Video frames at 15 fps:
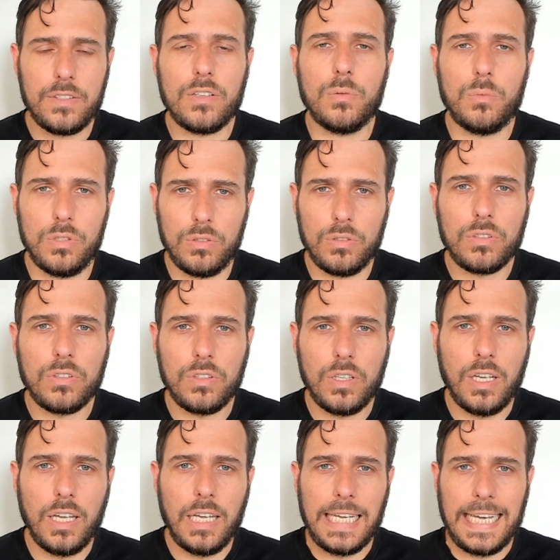in the world.
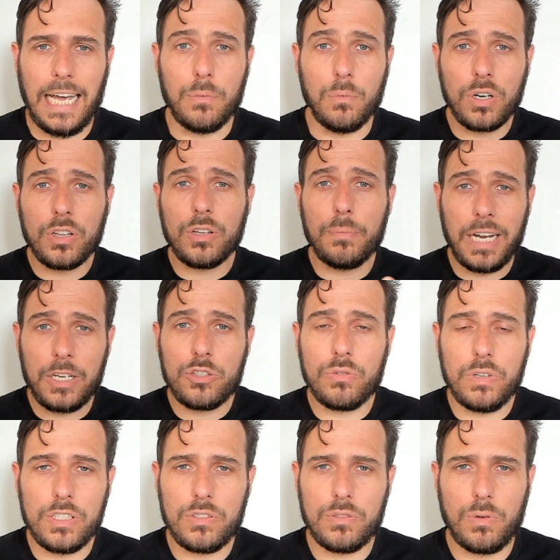And one of the major
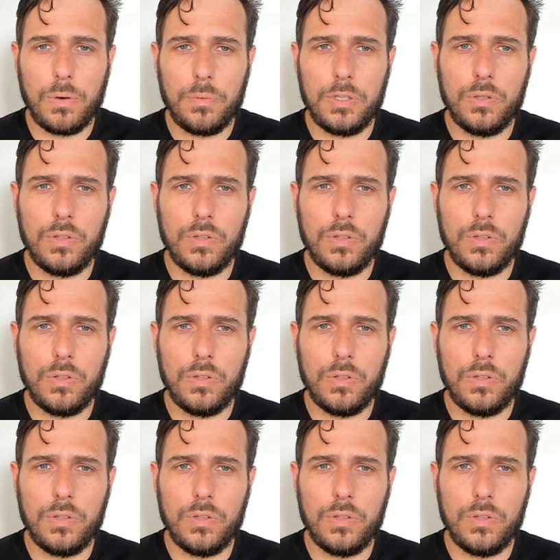reasons why we do